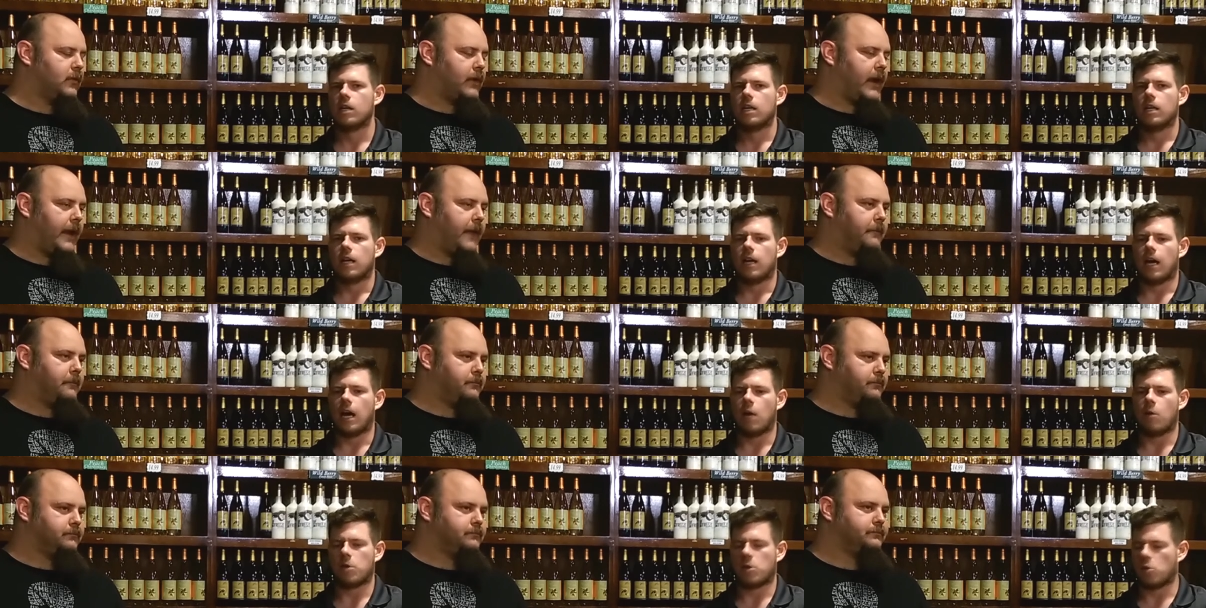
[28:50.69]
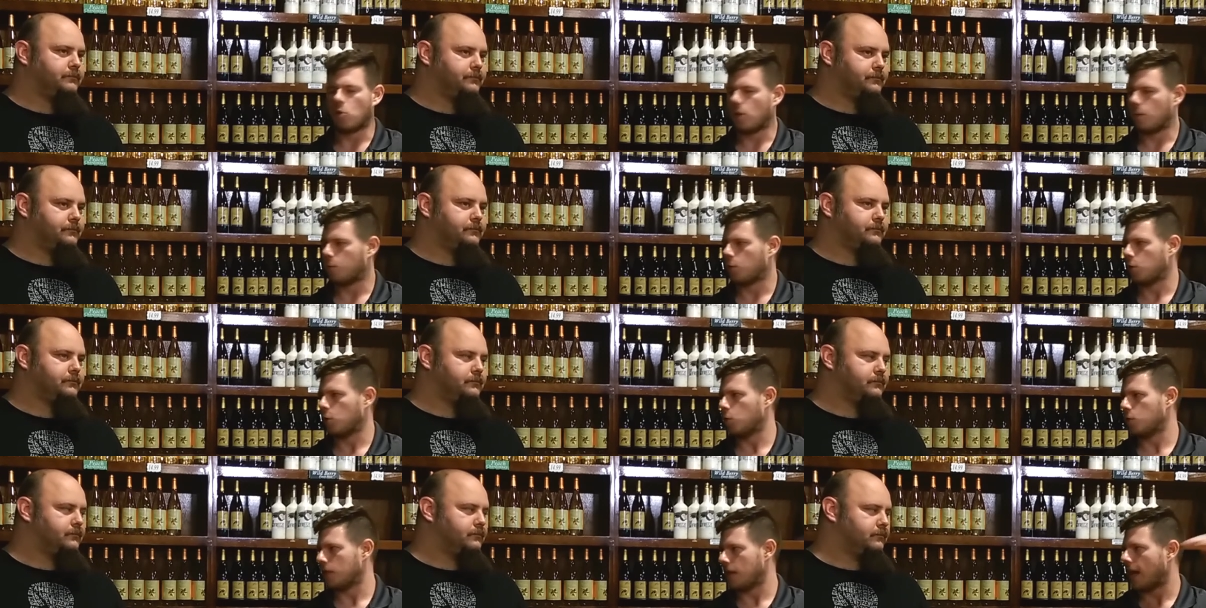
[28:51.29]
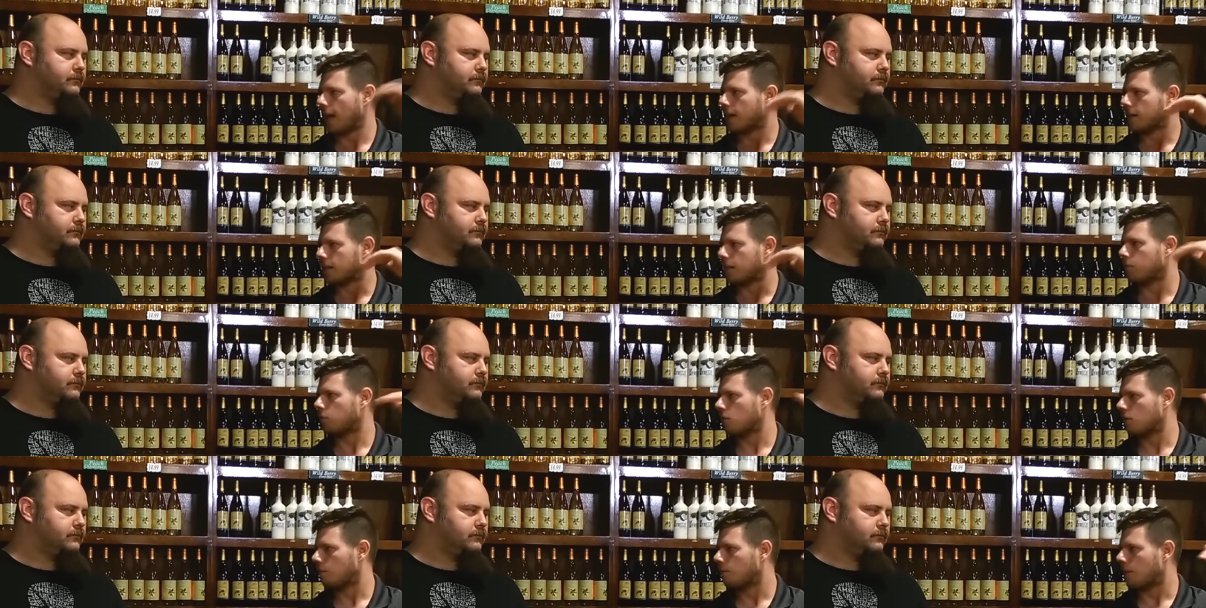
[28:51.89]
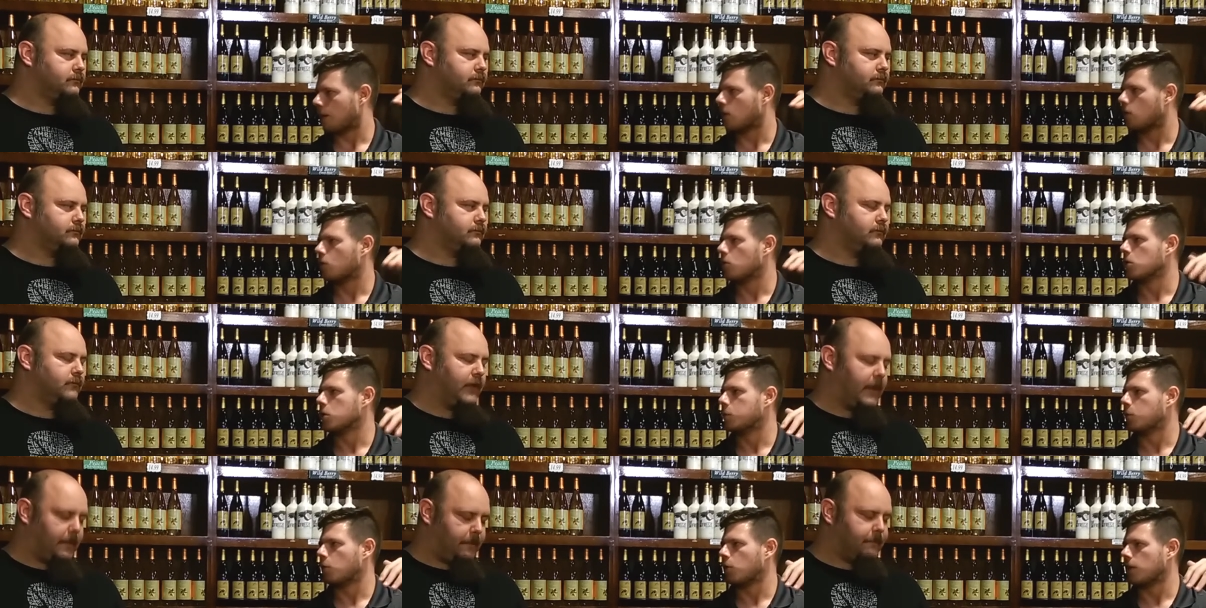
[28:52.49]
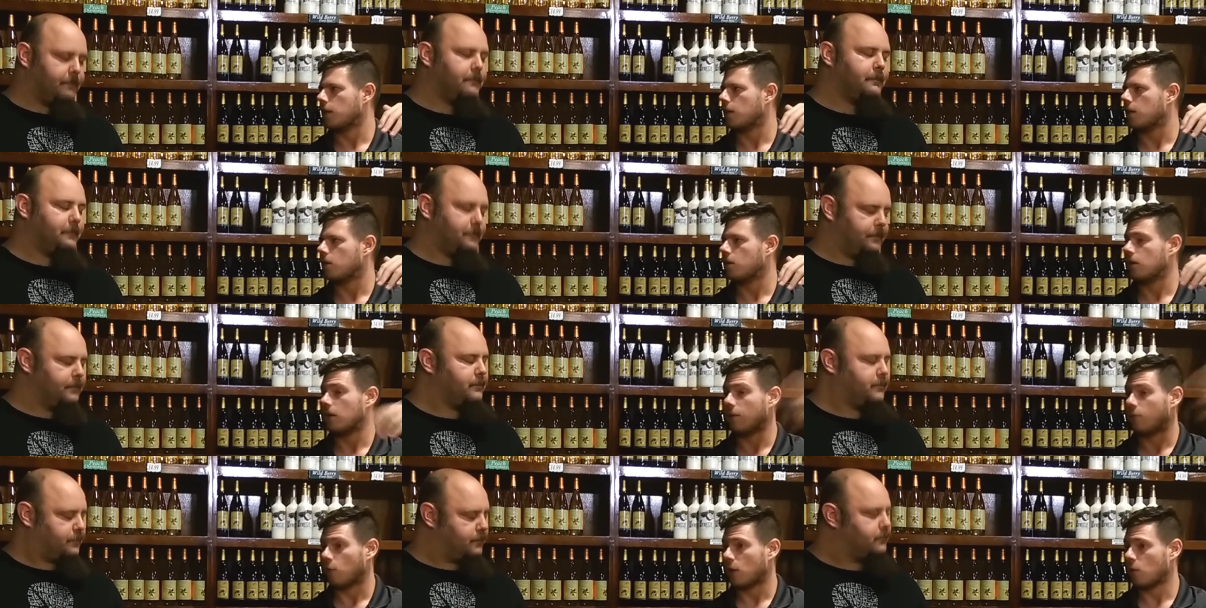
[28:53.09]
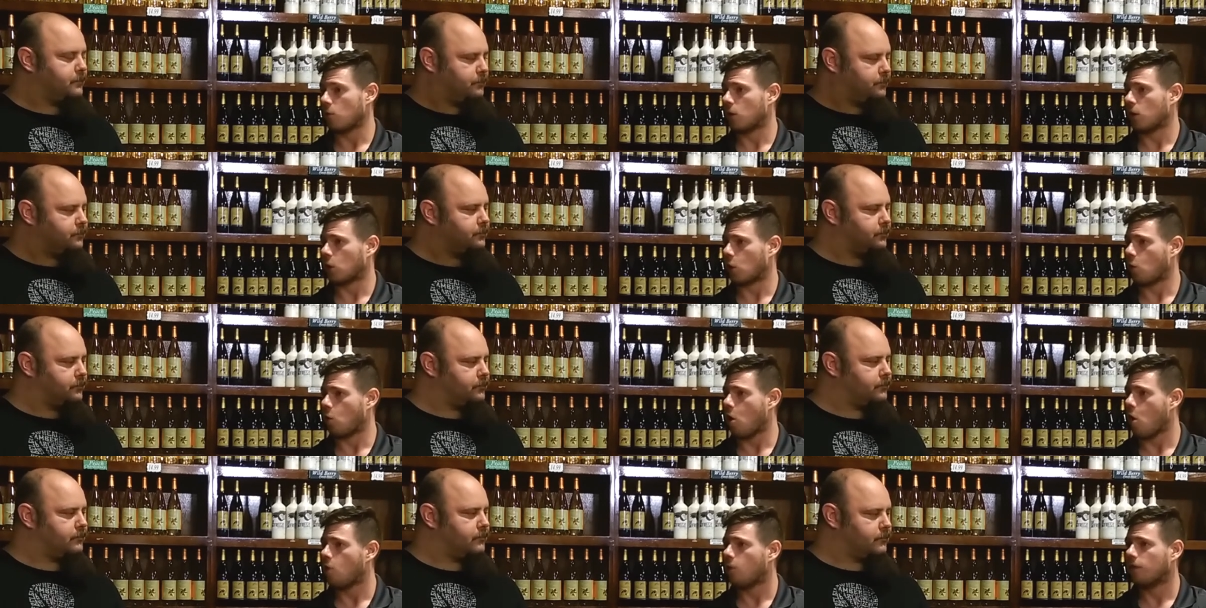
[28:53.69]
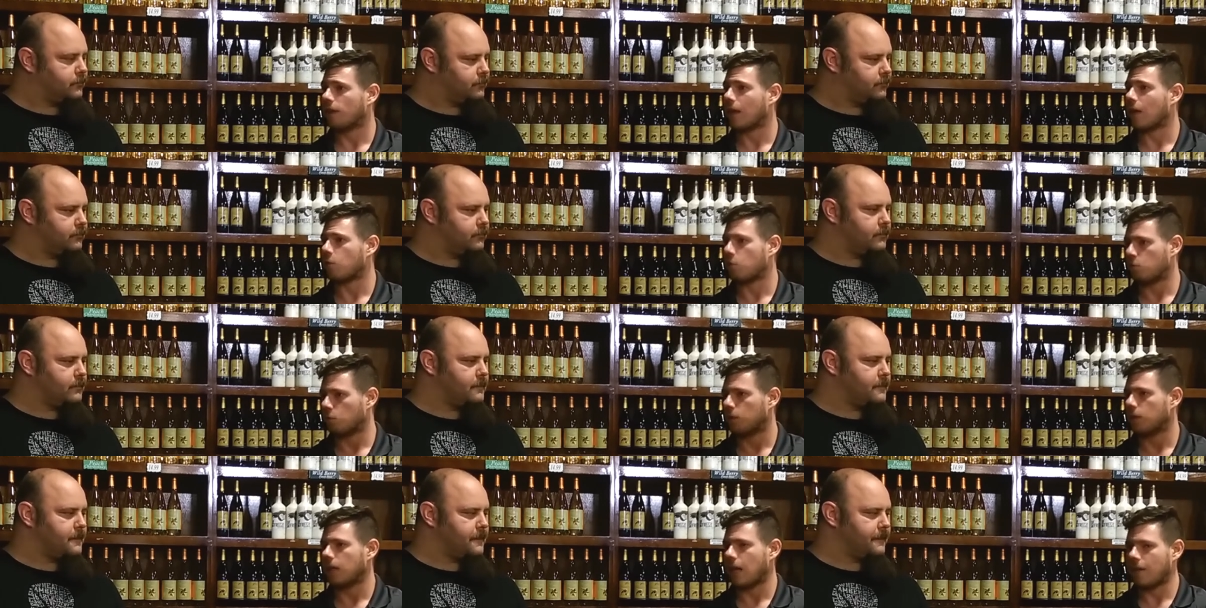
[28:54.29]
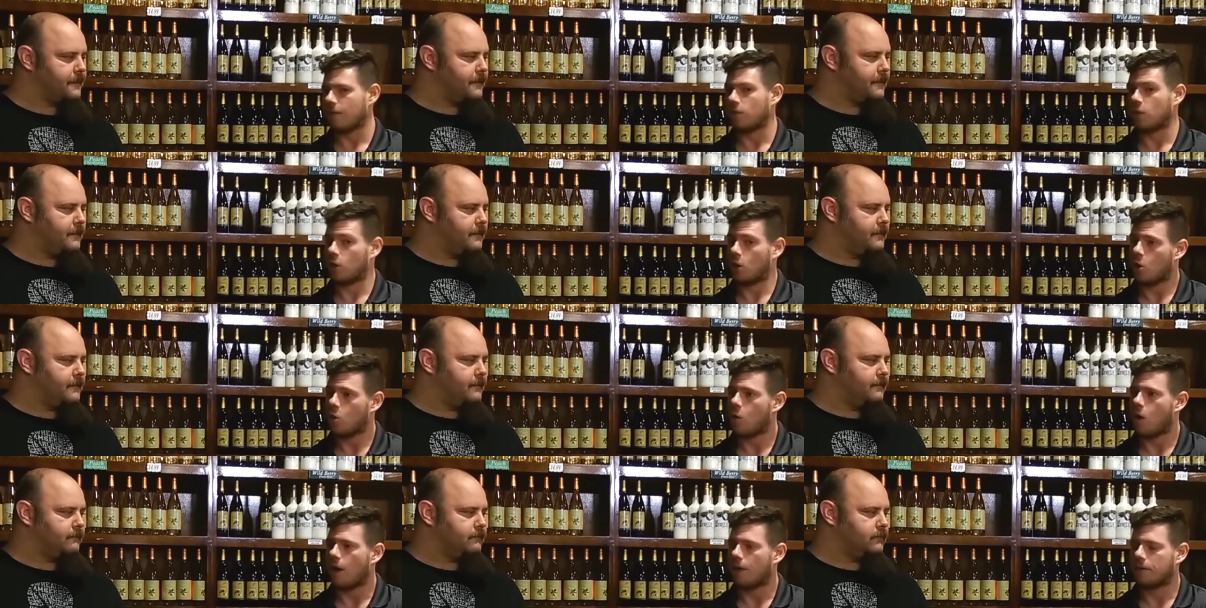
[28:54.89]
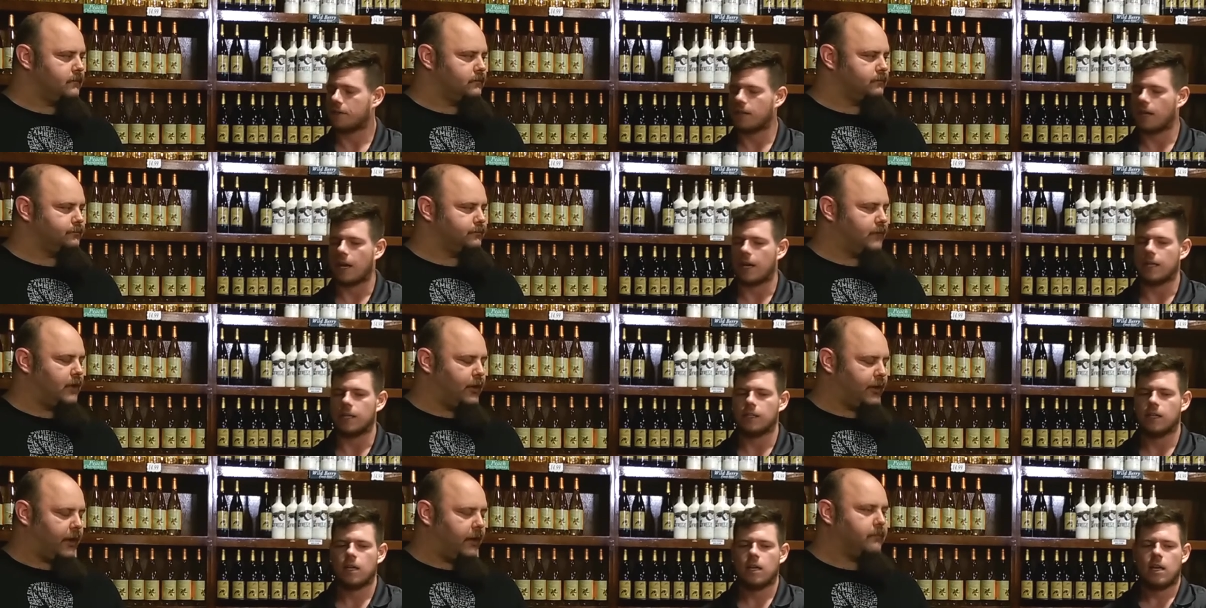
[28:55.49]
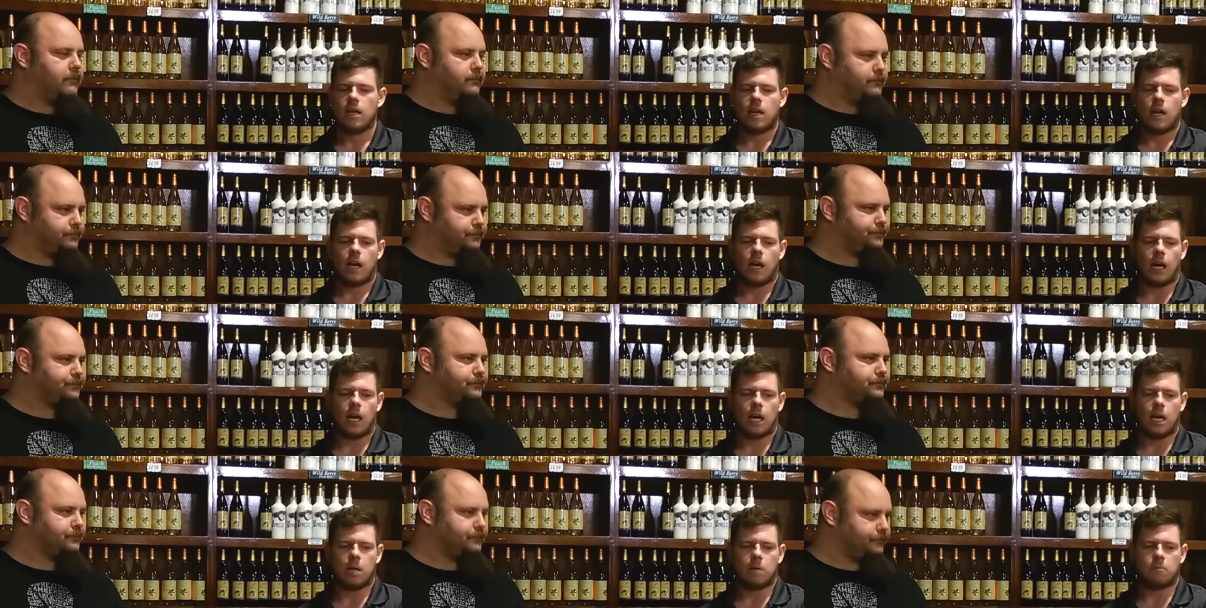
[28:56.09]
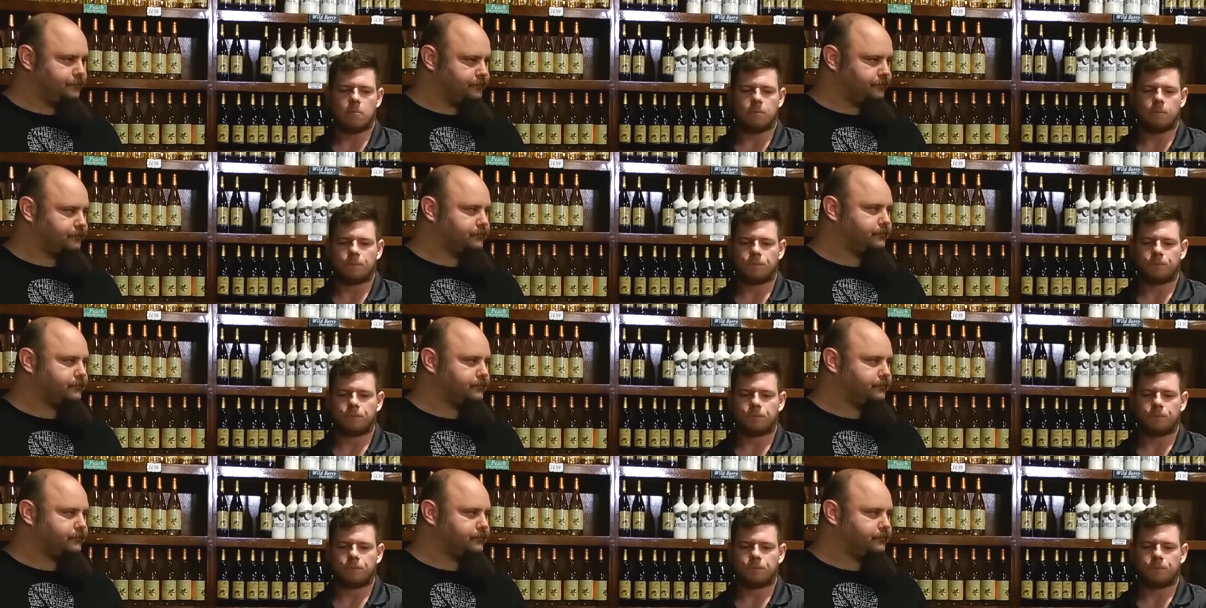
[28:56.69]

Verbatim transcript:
Speaker 1: Right. Uh, we can only produce X number of barrels yep. per year, and if we want to go over that, we really have to go off site. Okay. Um,